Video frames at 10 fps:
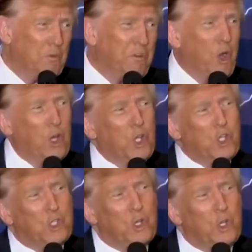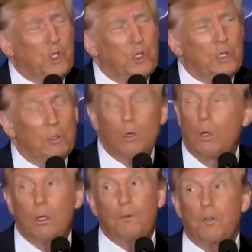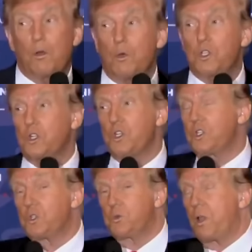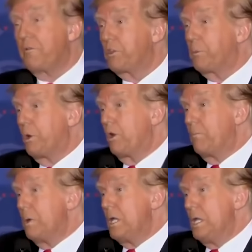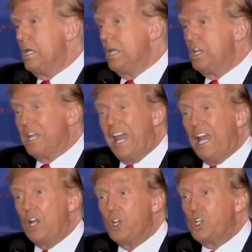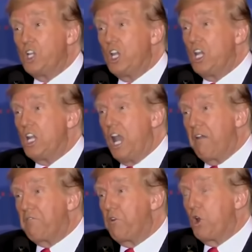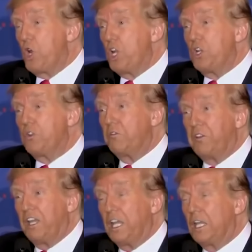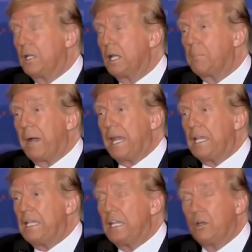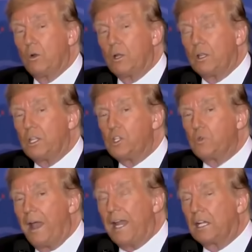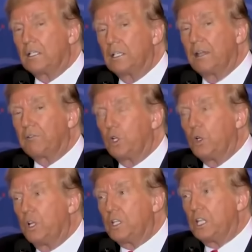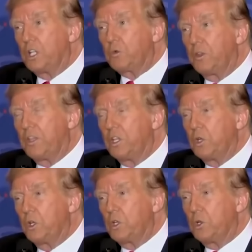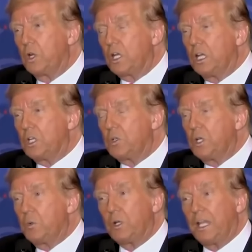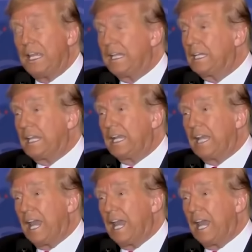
to focus on all of our resources. We have to put them into energy and effort and defeating Biden and all of these radical left lunatics, what they're doing to our country. We can't let it